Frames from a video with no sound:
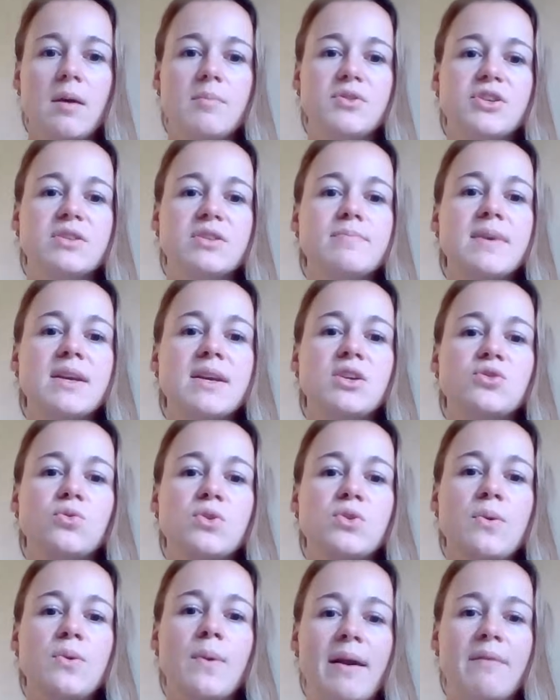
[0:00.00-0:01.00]
But just make
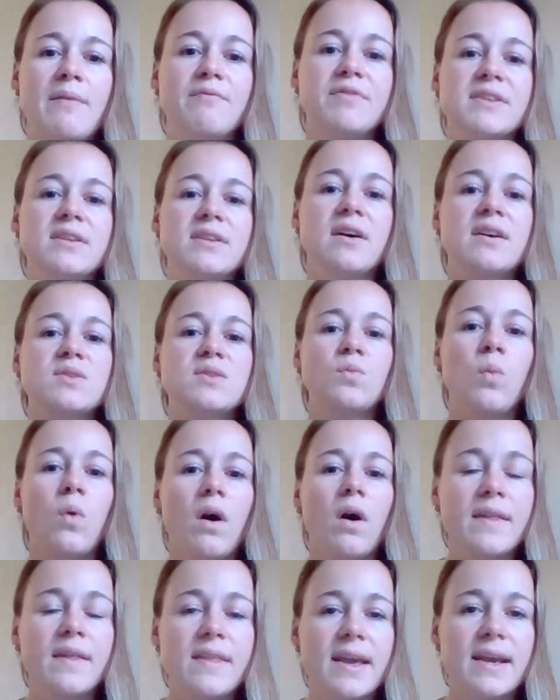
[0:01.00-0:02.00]
sure you emphasise
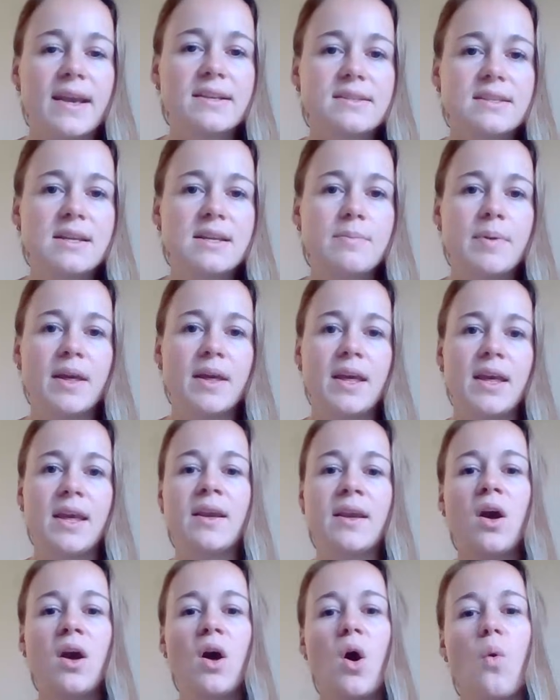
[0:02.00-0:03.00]
why the
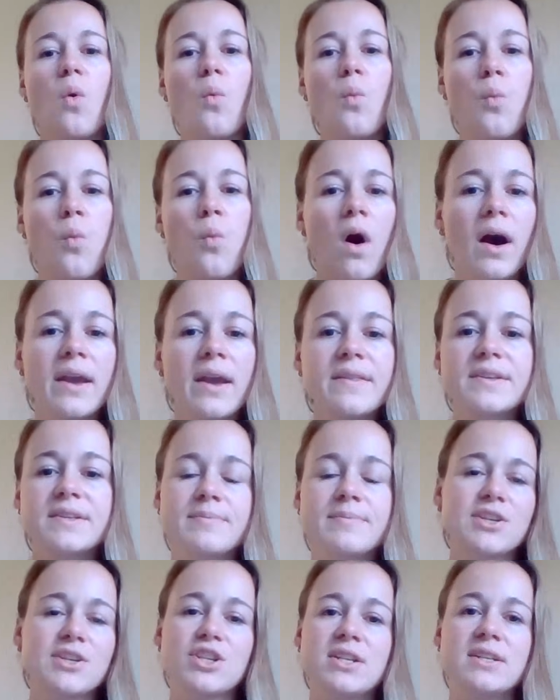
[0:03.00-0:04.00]
STP, why the
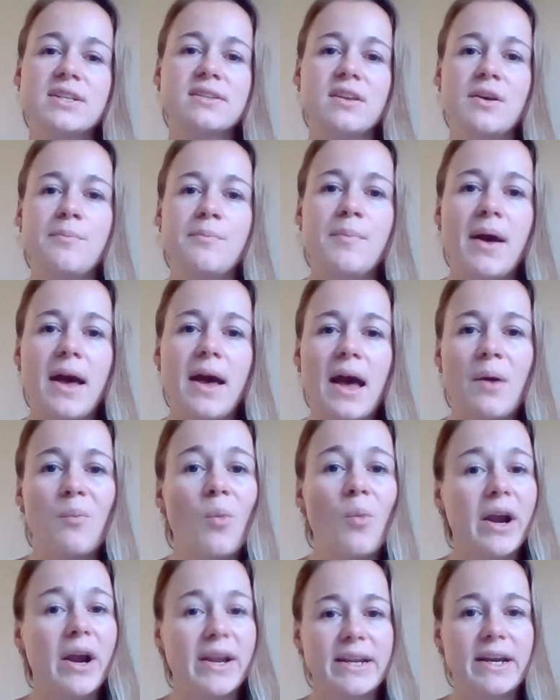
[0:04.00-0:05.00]
specialism,
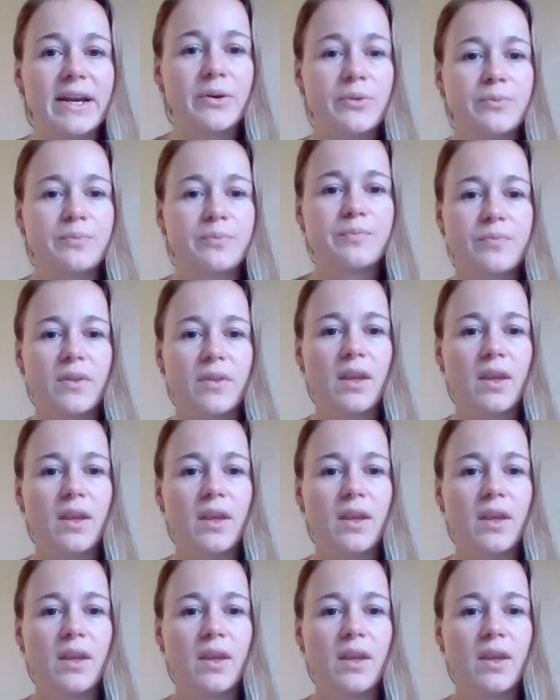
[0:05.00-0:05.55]
and why now.